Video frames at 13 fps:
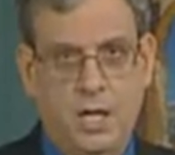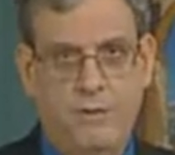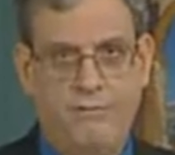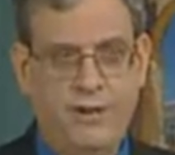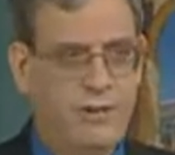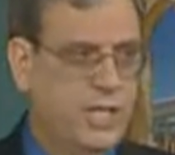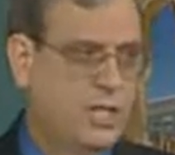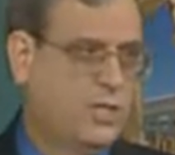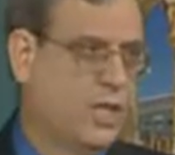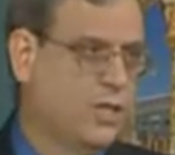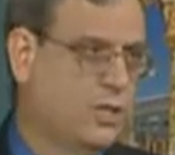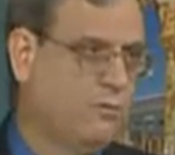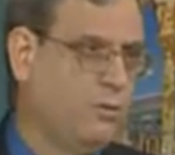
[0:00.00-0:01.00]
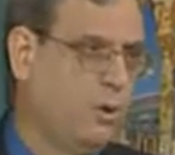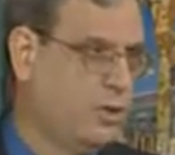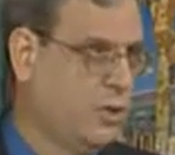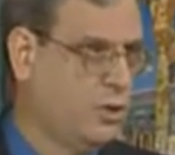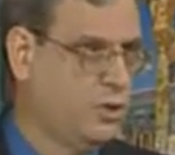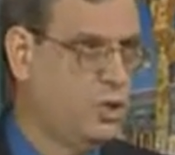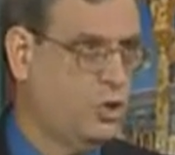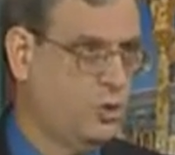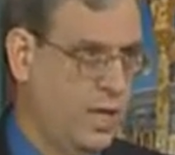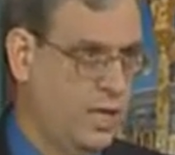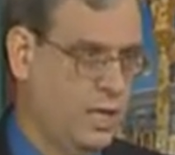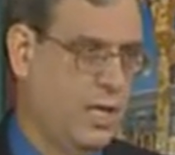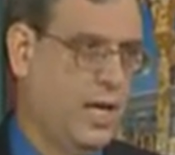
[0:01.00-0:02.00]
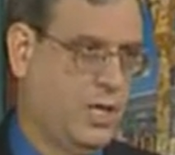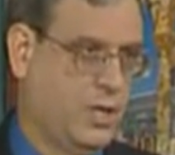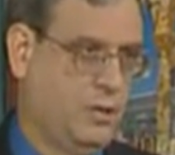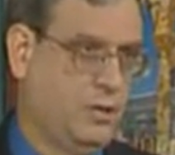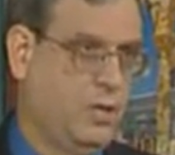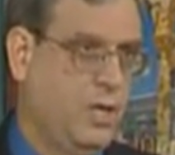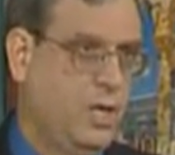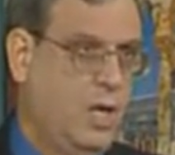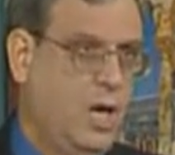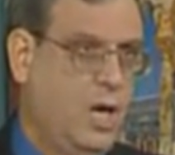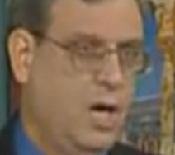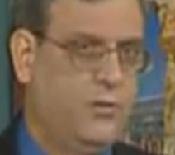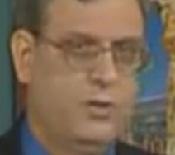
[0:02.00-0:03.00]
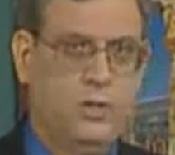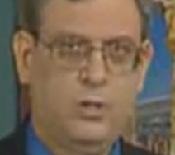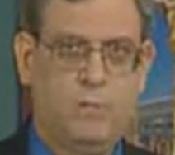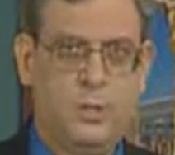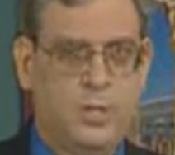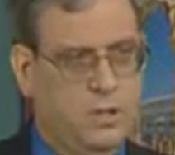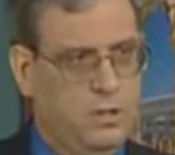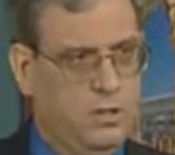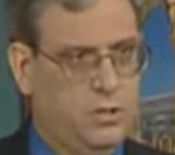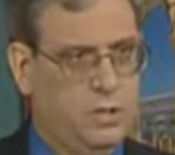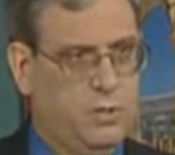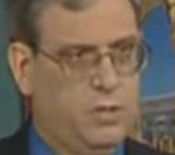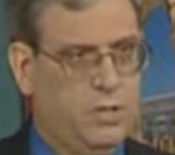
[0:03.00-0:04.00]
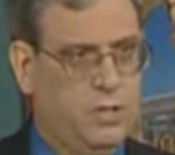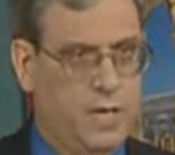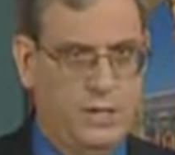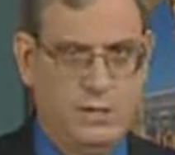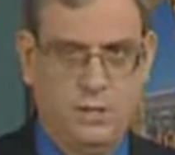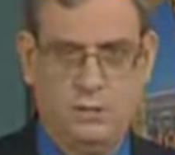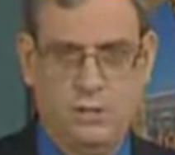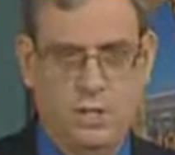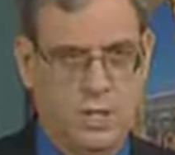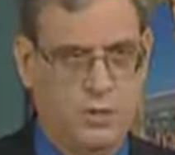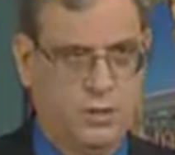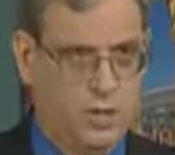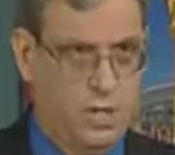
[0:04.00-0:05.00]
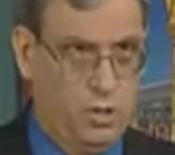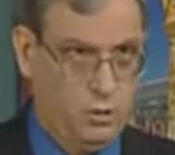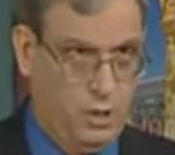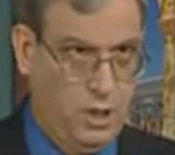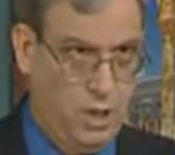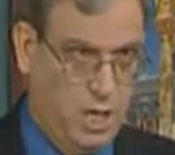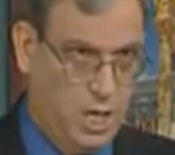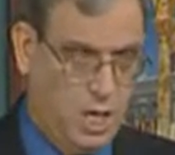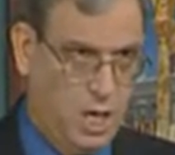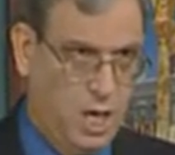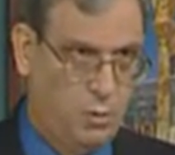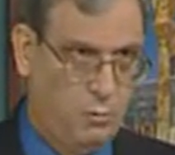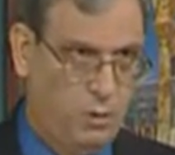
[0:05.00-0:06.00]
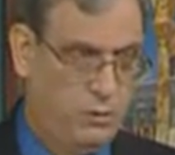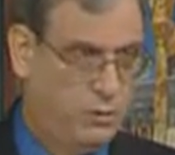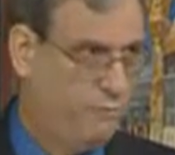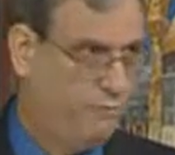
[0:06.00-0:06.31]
very extensive long-distance trade connections. This is particularly so in the 9th and early 10th century, where there's a